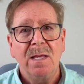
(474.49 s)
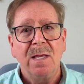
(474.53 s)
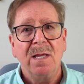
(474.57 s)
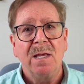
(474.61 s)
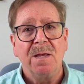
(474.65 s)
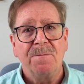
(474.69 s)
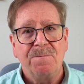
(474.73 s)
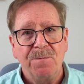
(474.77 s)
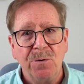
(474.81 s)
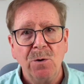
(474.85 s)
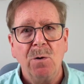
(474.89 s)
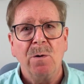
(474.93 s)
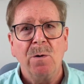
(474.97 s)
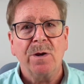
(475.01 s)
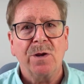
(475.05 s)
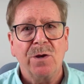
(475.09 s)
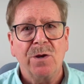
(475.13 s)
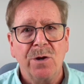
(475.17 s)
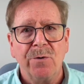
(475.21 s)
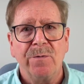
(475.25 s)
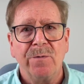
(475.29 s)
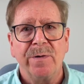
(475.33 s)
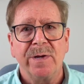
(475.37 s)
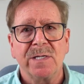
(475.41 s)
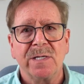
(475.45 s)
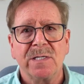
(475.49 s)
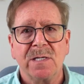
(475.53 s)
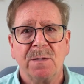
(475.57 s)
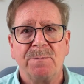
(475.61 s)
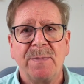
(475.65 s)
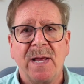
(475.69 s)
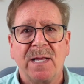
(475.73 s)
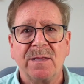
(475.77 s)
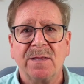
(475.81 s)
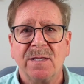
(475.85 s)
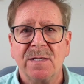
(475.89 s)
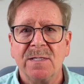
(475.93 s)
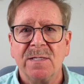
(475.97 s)
If you are curious
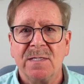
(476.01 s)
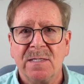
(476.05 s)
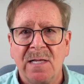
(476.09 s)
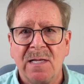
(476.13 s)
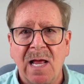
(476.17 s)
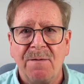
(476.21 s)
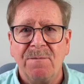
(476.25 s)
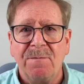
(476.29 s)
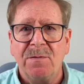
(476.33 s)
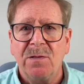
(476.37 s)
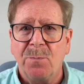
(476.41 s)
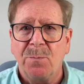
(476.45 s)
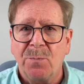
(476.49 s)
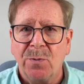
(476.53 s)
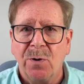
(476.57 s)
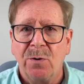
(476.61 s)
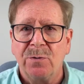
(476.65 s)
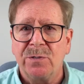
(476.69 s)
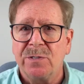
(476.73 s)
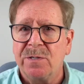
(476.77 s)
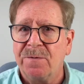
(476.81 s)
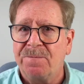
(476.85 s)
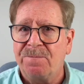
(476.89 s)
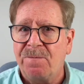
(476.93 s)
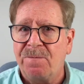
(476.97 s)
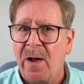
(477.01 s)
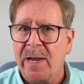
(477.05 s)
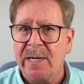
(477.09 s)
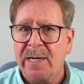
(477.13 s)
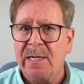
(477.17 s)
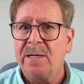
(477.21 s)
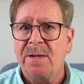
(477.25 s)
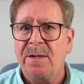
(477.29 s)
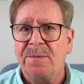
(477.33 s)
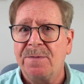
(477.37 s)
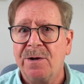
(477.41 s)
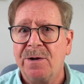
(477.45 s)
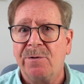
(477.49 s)
about this novel approach to
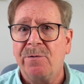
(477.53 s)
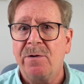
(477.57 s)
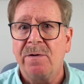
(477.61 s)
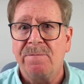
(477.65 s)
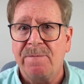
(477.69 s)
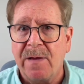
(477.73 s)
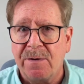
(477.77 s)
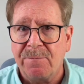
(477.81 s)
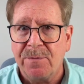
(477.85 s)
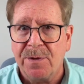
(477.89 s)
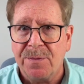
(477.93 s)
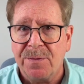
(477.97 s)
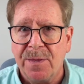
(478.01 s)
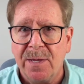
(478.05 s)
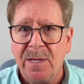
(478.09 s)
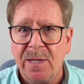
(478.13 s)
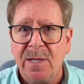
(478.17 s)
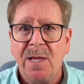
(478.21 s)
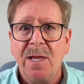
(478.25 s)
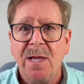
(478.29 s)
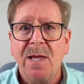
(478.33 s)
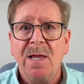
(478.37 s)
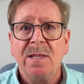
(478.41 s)
finding the theory of everything,